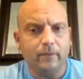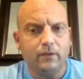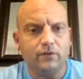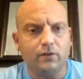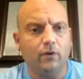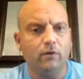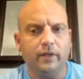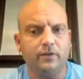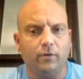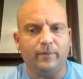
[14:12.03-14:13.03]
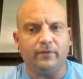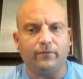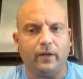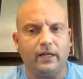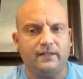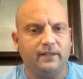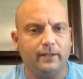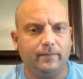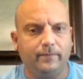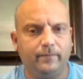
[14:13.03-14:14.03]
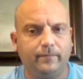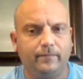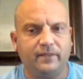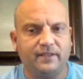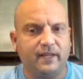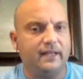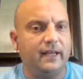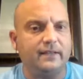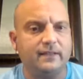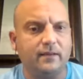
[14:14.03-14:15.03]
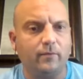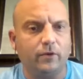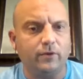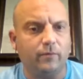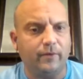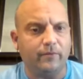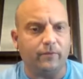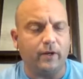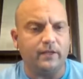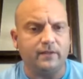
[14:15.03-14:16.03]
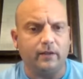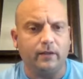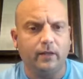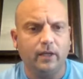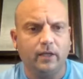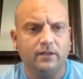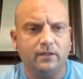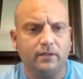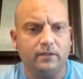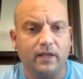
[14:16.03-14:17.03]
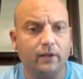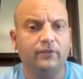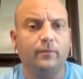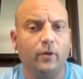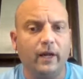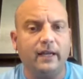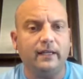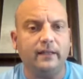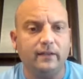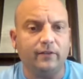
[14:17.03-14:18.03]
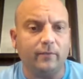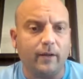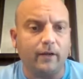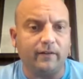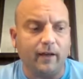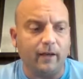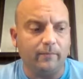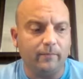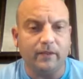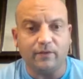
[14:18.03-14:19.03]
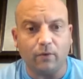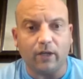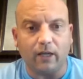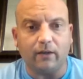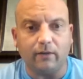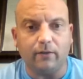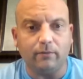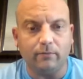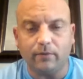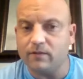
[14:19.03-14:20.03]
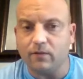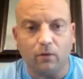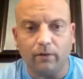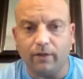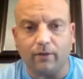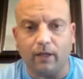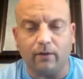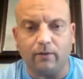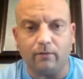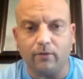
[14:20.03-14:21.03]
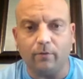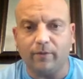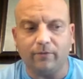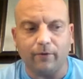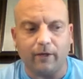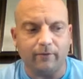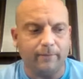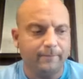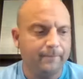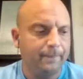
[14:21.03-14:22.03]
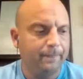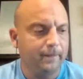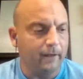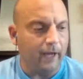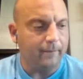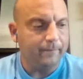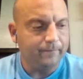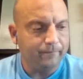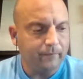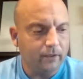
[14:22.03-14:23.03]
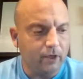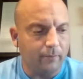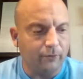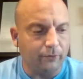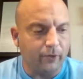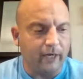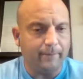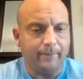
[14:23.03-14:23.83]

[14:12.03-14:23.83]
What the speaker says: So, and don't be afraid to say that to someone. Don't be afraid to tell someone, I need this amount of time. It's okay to do. It's totally okay to do. Don't be afraid of it. Okay. Number 3,